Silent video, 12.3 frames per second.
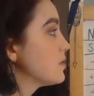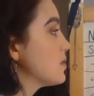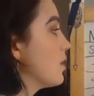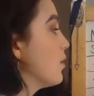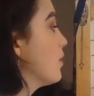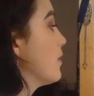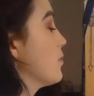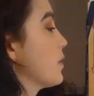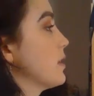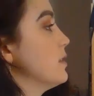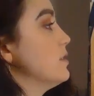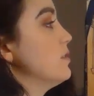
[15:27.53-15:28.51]
So if
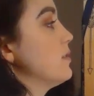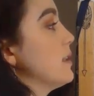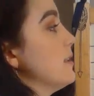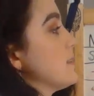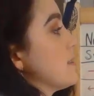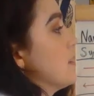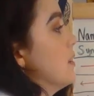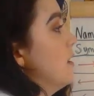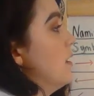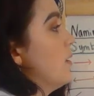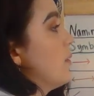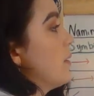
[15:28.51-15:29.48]
we're going to do this,
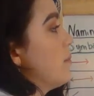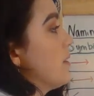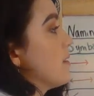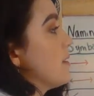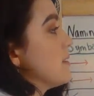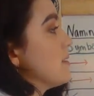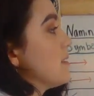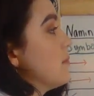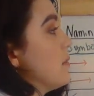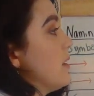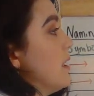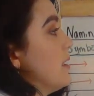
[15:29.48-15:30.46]
we put the
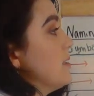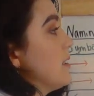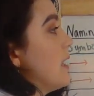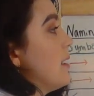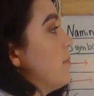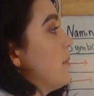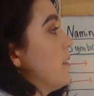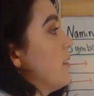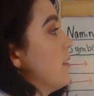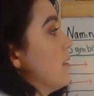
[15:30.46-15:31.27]
symbol on top.